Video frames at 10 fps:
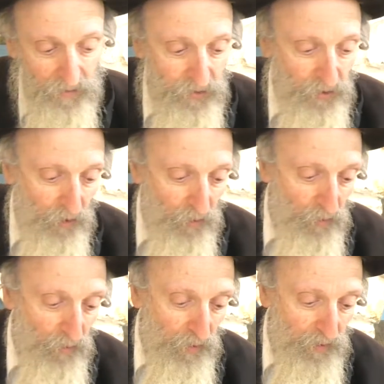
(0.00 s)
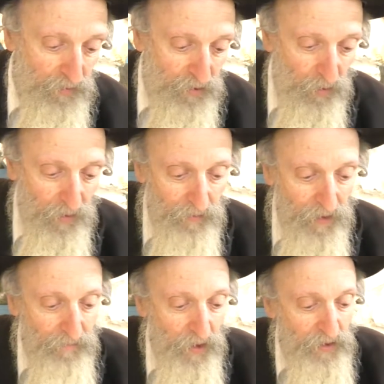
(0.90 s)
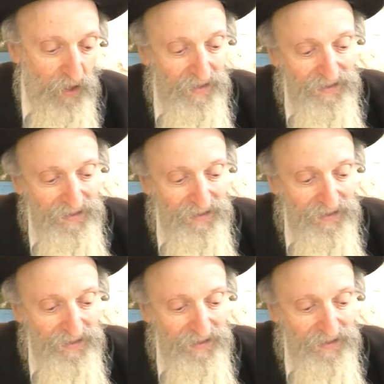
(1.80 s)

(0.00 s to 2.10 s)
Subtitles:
So he